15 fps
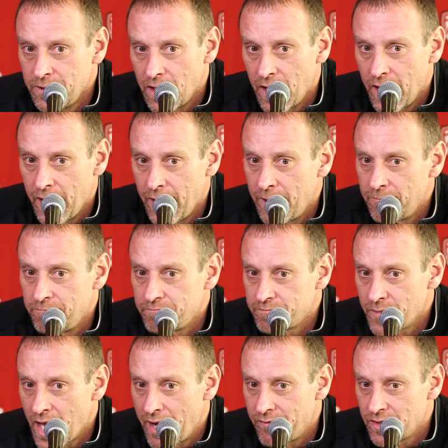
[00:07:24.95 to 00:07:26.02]

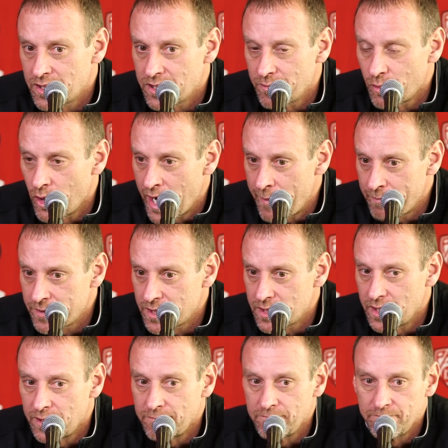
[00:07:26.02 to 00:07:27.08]
having some reps,
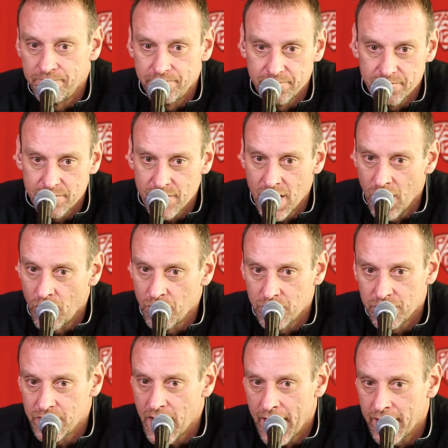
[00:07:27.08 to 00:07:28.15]
and, you know,
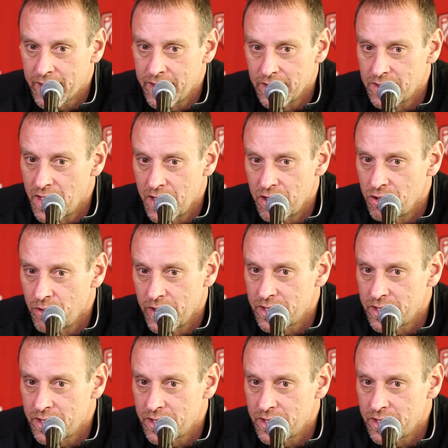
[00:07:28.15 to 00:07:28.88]
it's got to continue.